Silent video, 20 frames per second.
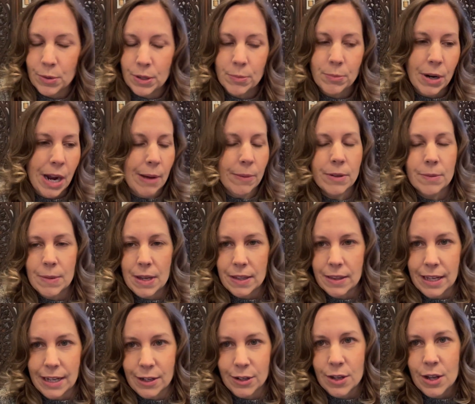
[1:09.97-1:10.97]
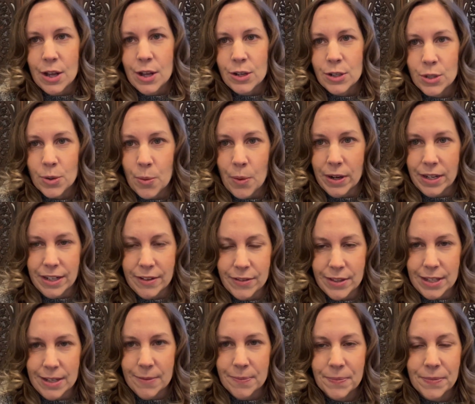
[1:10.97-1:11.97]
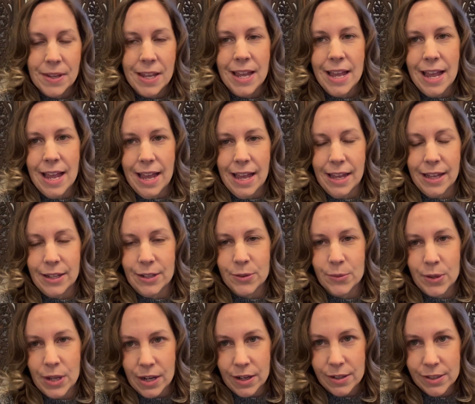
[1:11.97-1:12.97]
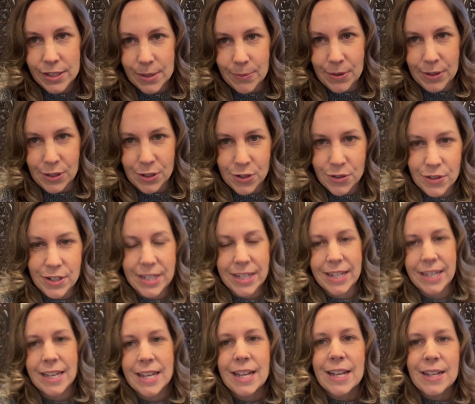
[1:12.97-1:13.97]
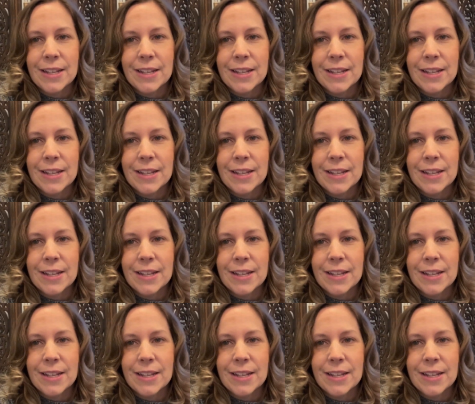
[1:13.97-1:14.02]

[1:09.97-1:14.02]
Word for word: We probably made like 20 of them and we hung some on the tree.